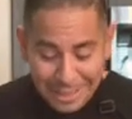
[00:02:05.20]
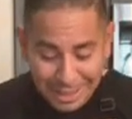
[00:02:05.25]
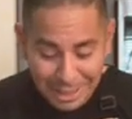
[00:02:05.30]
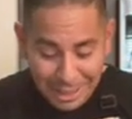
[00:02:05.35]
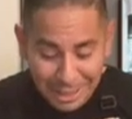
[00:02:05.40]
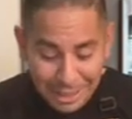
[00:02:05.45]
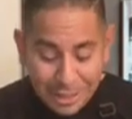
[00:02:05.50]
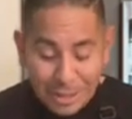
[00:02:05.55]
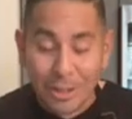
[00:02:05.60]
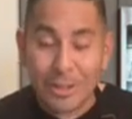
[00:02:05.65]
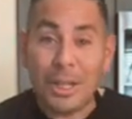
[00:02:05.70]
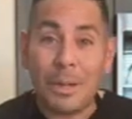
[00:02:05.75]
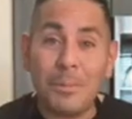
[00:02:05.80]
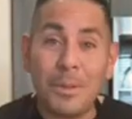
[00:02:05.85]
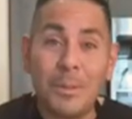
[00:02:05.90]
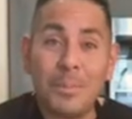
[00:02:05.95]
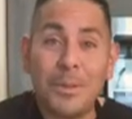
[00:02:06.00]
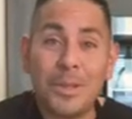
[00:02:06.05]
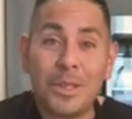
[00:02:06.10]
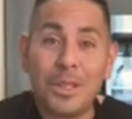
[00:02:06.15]
So I'm gonna
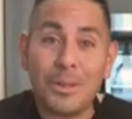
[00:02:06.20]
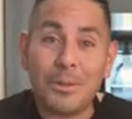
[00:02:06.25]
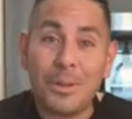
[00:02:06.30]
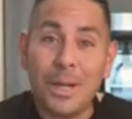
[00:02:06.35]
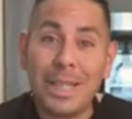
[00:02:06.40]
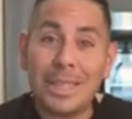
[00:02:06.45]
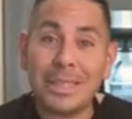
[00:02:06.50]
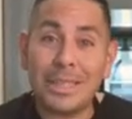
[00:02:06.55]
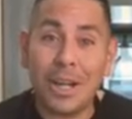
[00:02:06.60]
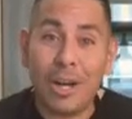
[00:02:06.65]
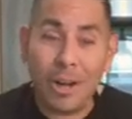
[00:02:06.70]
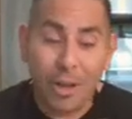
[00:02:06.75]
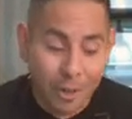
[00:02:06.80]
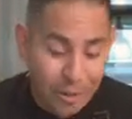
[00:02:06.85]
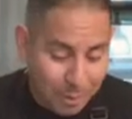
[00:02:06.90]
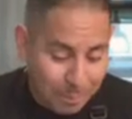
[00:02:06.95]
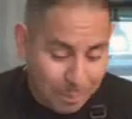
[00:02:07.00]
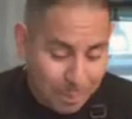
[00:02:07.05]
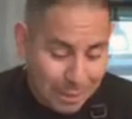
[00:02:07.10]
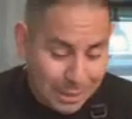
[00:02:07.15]
put the rest, all the
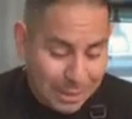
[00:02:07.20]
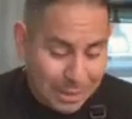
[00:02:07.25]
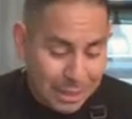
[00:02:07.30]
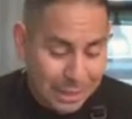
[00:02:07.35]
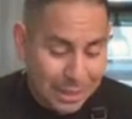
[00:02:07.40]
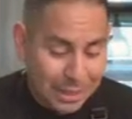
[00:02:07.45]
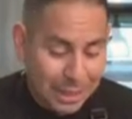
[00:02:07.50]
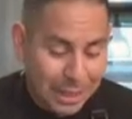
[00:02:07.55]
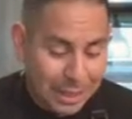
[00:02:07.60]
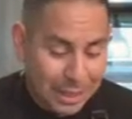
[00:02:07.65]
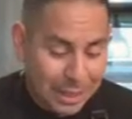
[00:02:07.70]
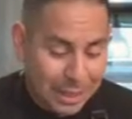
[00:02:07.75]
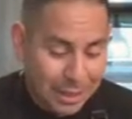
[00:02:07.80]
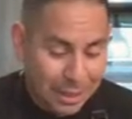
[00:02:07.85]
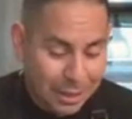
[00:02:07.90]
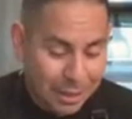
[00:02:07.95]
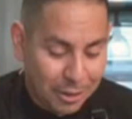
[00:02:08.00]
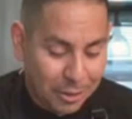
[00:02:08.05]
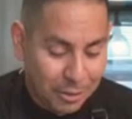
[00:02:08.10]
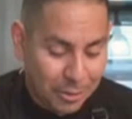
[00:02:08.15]
pieces in a
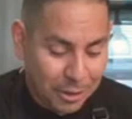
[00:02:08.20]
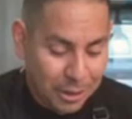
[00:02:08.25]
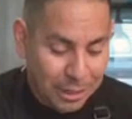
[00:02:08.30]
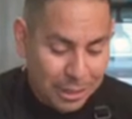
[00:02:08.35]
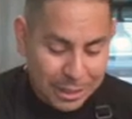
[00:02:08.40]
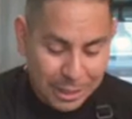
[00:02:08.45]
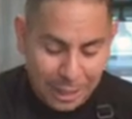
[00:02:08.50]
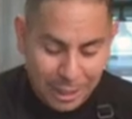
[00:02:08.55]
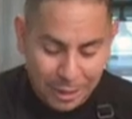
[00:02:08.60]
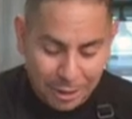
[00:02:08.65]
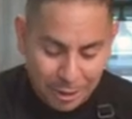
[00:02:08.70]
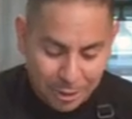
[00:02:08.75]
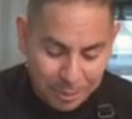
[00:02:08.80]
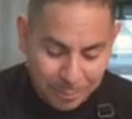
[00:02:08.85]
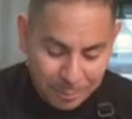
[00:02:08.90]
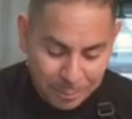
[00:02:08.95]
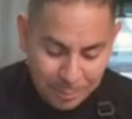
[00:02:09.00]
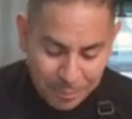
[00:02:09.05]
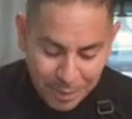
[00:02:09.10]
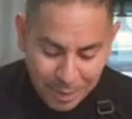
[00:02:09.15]
little container
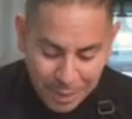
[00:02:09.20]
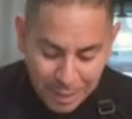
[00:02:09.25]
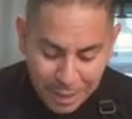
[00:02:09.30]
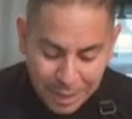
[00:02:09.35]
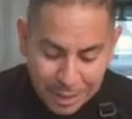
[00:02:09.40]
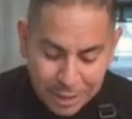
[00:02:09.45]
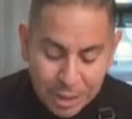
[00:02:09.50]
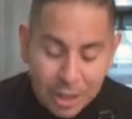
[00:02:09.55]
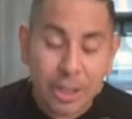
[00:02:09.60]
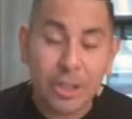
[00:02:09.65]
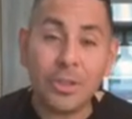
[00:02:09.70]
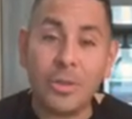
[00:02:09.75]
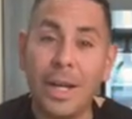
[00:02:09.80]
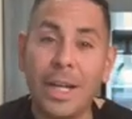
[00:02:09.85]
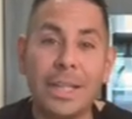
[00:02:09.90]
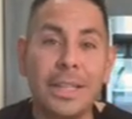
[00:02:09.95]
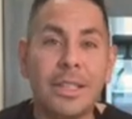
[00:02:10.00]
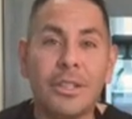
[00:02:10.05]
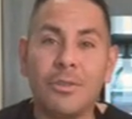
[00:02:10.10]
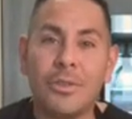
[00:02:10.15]
just so I
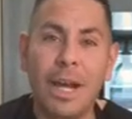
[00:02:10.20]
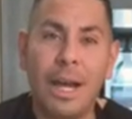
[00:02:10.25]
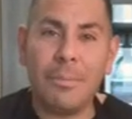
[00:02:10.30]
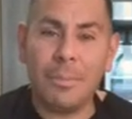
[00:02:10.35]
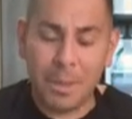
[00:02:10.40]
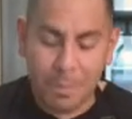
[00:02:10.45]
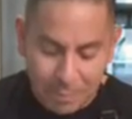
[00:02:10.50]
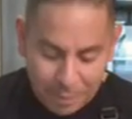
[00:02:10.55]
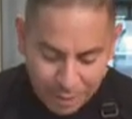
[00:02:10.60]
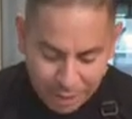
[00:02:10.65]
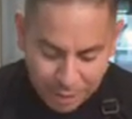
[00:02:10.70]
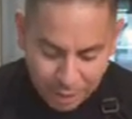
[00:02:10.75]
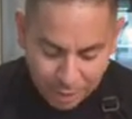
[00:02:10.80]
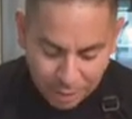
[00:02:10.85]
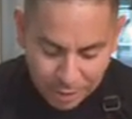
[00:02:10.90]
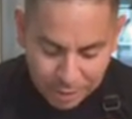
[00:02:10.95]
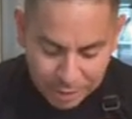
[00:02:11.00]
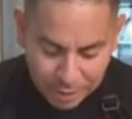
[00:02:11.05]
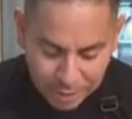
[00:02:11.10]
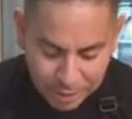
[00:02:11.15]
can grab them later
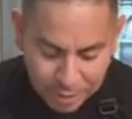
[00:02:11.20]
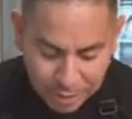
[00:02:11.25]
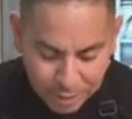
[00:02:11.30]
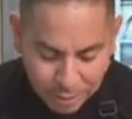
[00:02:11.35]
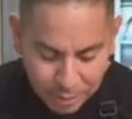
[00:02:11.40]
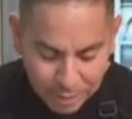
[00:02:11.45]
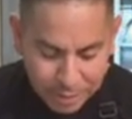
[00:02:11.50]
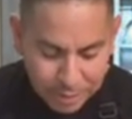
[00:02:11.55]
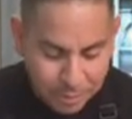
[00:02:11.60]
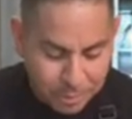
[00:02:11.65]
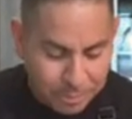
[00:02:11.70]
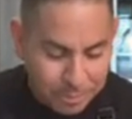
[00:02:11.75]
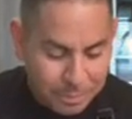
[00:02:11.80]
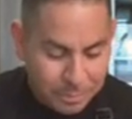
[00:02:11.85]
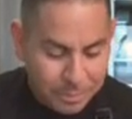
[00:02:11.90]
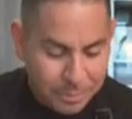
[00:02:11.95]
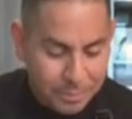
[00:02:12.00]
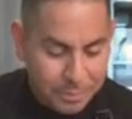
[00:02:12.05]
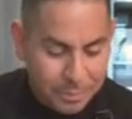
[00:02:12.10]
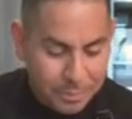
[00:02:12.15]
and just drizzle.
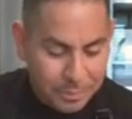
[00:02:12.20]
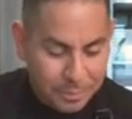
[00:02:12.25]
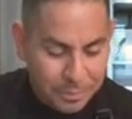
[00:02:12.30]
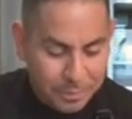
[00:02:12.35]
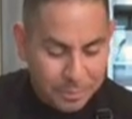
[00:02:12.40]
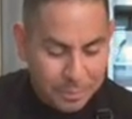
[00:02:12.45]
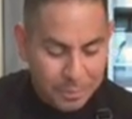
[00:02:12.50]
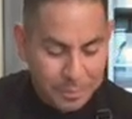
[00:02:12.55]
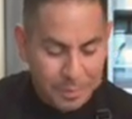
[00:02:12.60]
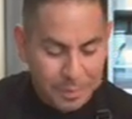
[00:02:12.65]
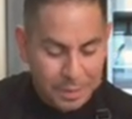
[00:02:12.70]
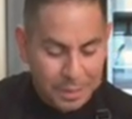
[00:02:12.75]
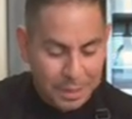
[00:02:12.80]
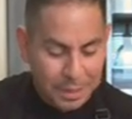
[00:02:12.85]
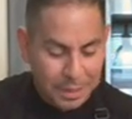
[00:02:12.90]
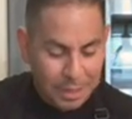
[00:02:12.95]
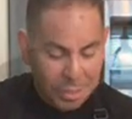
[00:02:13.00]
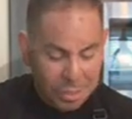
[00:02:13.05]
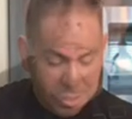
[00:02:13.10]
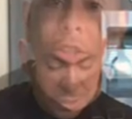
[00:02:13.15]

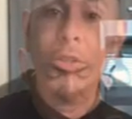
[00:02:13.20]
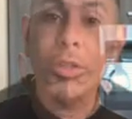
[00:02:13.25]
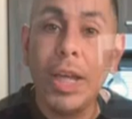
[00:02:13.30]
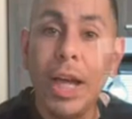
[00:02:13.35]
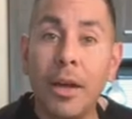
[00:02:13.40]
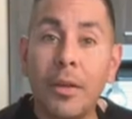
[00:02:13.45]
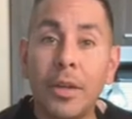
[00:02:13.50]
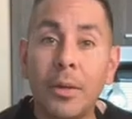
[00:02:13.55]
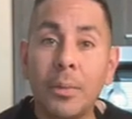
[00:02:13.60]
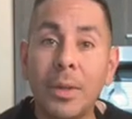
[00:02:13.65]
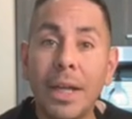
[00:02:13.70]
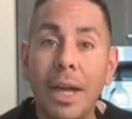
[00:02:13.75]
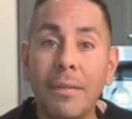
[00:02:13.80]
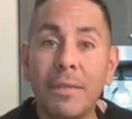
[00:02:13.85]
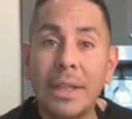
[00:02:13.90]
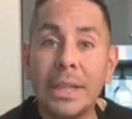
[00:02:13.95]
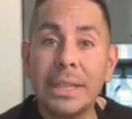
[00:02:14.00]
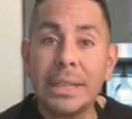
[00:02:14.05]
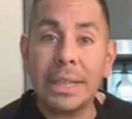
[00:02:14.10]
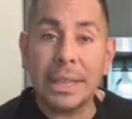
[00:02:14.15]
Okay, so now that we have the
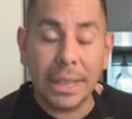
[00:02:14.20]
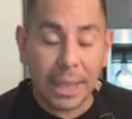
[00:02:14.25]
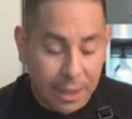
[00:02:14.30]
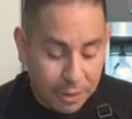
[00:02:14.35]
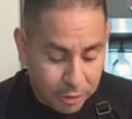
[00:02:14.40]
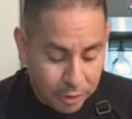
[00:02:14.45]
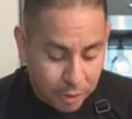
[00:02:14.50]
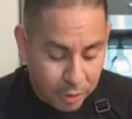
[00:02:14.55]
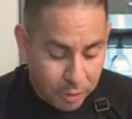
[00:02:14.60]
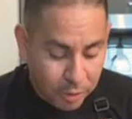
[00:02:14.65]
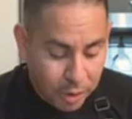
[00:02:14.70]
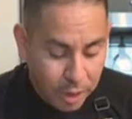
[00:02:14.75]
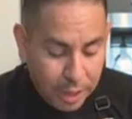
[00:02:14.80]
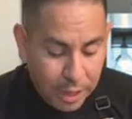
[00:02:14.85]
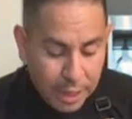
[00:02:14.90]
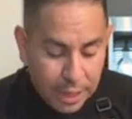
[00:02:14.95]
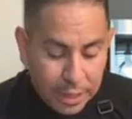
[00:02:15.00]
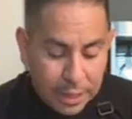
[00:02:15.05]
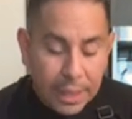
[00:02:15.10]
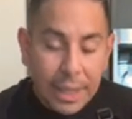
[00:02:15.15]
cilantro,
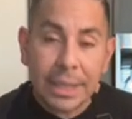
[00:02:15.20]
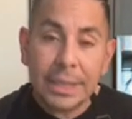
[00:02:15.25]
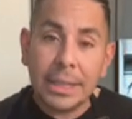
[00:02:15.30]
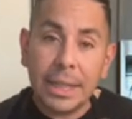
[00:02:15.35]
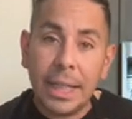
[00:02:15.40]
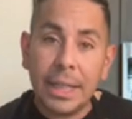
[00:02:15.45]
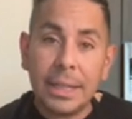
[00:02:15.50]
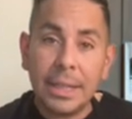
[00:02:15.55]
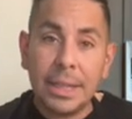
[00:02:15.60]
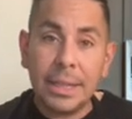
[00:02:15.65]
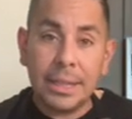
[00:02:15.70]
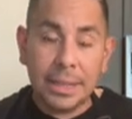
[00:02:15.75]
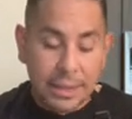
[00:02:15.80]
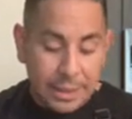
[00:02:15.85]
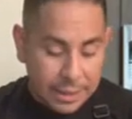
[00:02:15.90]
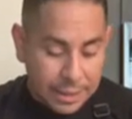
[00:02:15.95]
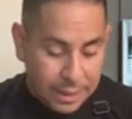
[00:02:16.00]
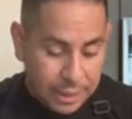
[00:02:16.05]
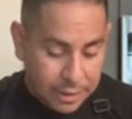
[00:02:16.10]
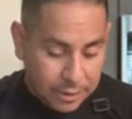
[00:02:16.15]
let's cut these
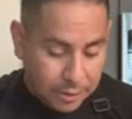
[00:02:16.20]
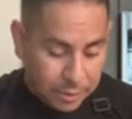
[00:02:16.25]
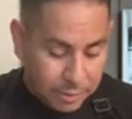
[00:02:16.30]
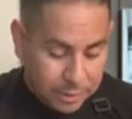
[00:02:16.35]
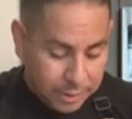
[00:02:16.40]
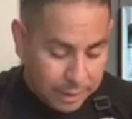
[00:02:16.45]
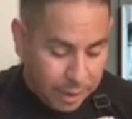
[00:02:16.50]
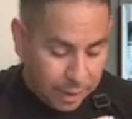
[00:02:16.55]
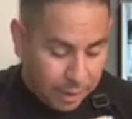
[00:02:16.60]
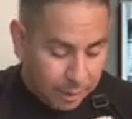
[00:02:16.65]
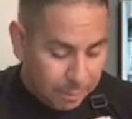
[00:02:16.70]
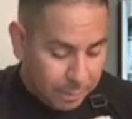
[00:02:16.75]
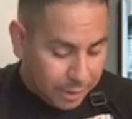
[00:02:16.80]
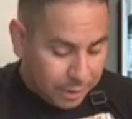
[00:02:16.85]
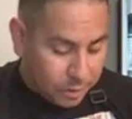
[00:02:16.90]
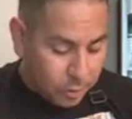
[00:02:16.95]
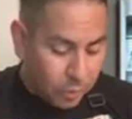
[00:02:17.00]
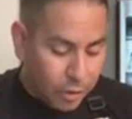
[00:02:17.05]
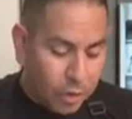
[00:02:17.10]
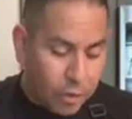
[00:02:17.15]
cilantros up as
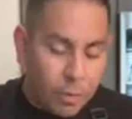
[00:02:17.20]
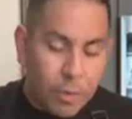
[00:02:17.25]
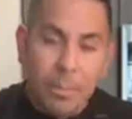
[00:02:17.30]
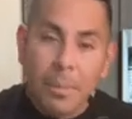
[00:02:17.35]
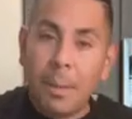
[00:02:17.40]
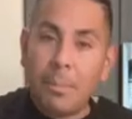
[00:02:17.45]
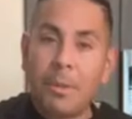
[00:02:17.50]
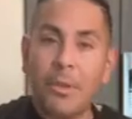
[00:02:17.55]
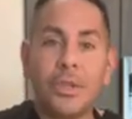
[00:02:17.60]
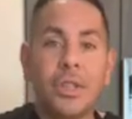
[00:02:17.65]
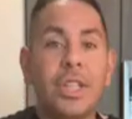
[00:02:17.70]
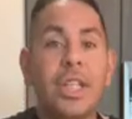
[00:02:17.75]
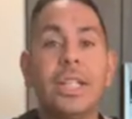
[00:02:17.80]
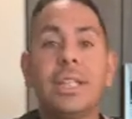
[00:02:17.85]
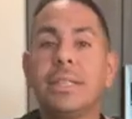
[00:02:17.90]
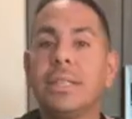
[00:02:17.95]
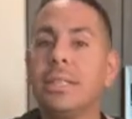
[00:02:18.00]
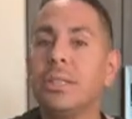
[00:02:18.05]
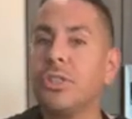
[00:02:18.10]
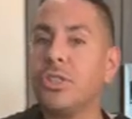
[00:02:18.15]
well. Remember,
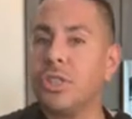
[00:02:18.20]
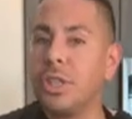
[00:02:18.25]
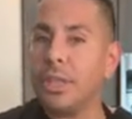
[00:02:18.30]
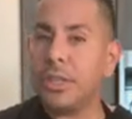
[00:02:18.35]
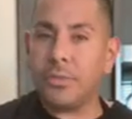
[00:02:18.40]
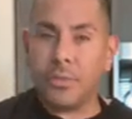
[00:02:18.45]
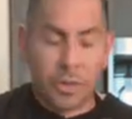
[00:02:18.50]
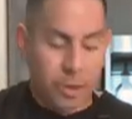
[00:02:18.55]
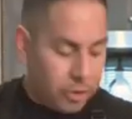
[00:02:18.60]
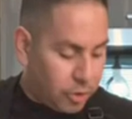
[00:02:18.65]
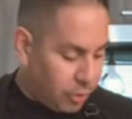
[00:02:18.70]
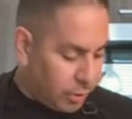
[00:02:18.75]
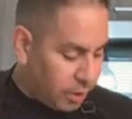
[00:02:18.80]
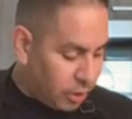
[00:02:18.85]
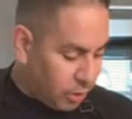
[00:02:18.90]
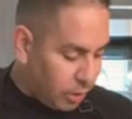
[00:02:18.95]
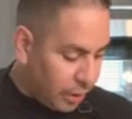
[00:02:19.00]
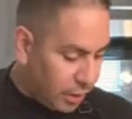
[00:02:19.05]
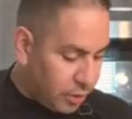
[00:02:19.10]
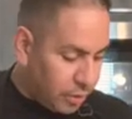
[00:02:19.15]
this is just for
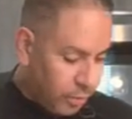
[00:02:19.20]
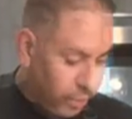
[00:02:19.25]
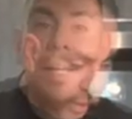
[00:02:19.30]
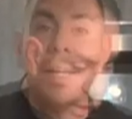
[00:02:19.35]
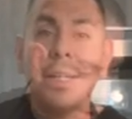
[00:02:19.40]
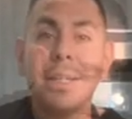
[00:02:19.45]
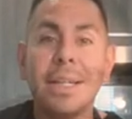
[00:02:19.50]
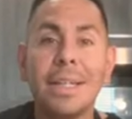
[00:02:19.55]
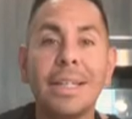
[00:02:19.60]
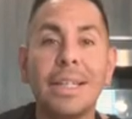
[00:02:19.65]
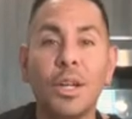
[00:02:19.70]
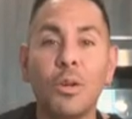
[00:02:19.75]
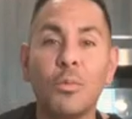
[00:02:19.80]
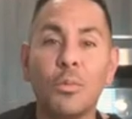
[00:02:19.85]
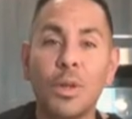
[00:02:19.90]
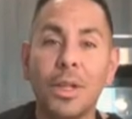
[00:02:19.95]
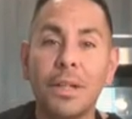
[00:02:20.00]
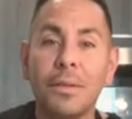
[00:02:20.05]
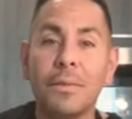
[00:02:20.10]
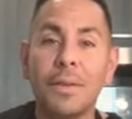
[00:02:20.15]
drizzle as well. And get
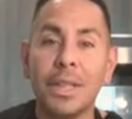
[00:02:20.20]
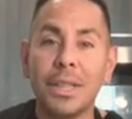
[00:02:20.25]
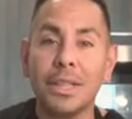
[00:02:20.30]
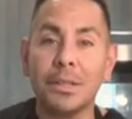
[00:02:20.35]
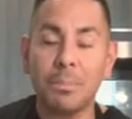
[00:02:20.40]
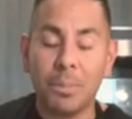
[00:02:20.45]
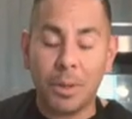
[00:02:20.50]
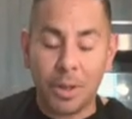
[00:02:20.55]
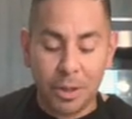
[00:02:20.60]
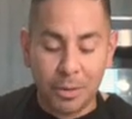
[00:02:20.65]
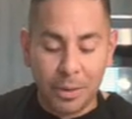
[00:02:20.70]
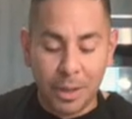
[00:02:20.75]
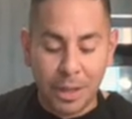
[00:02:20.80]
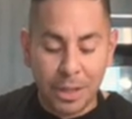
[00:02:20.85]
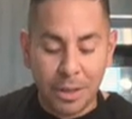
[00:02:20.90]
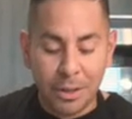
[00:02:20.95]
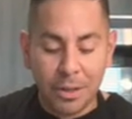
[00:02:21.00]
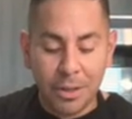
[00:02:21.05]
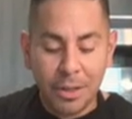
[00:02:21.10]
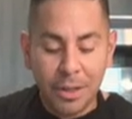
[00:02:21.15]
rid of this part right
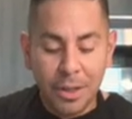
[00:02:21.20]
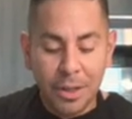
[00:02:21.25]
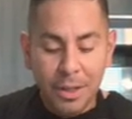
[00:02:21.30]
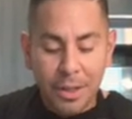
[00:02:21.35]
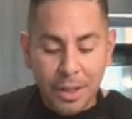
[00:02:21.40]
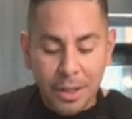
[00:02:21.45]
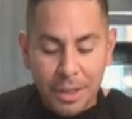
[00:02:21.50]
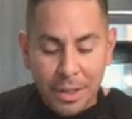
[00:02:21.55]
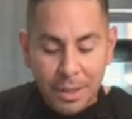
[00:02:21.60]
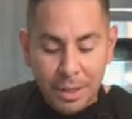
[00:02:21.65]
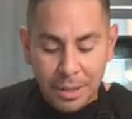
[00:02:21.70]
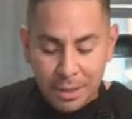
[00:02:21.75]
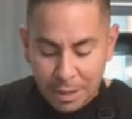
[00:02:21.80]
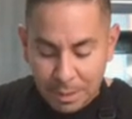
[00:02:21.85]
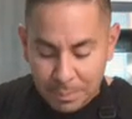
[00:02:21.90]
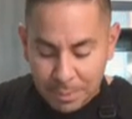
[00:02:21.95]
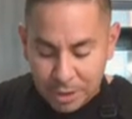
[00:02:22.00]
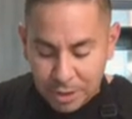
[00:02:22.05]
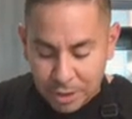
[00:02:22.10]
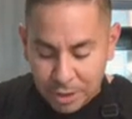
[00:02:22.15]
here. Let
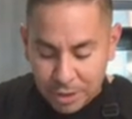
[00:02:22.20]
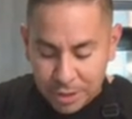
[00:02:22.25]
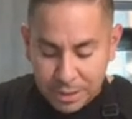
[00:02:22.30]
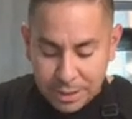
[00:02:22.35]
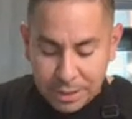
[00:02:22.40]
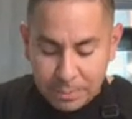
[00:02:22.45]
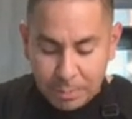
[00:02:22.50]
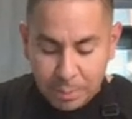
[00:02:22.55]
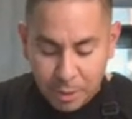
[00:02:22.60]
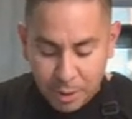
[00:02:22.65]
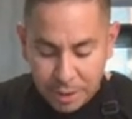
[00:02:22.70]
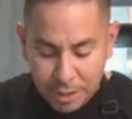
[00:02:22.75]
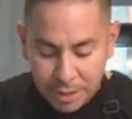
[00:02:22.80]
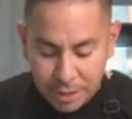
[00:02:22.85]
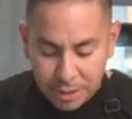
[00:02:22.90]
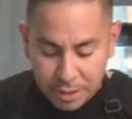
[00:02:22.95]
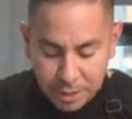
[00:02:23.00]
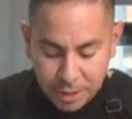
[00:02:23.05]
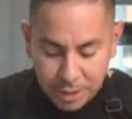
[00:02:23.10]
me just put it to the